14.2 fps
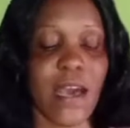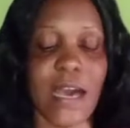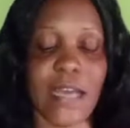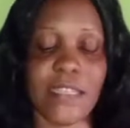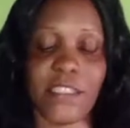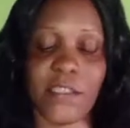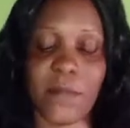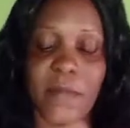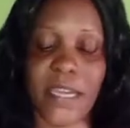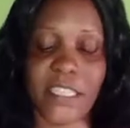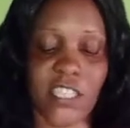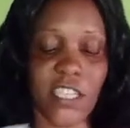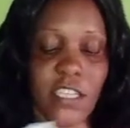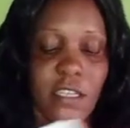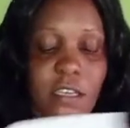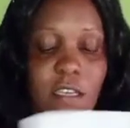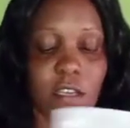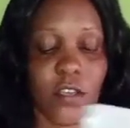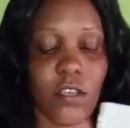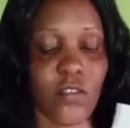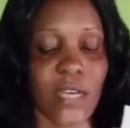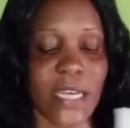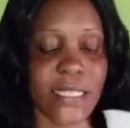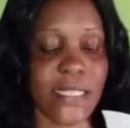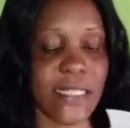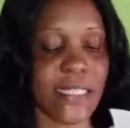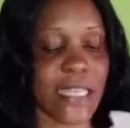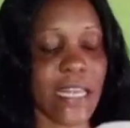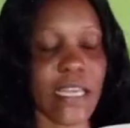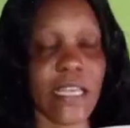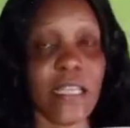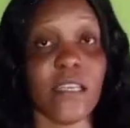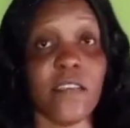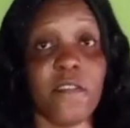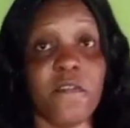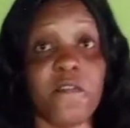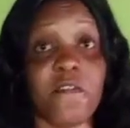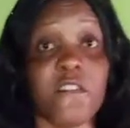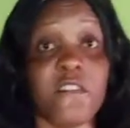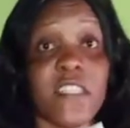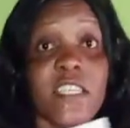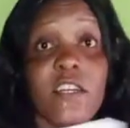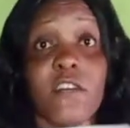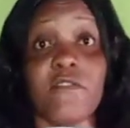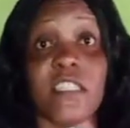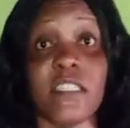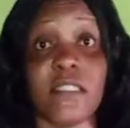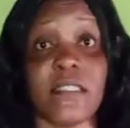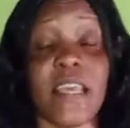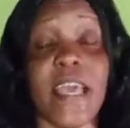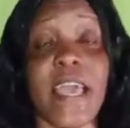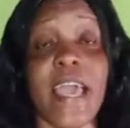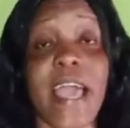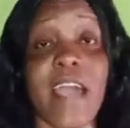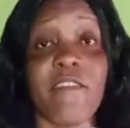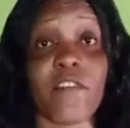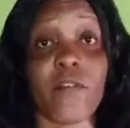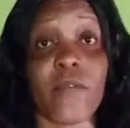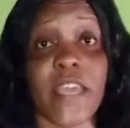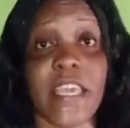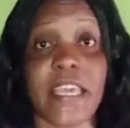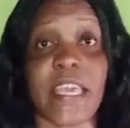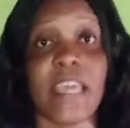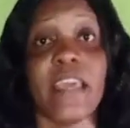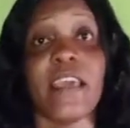And imagine you are selling 50 of these every week.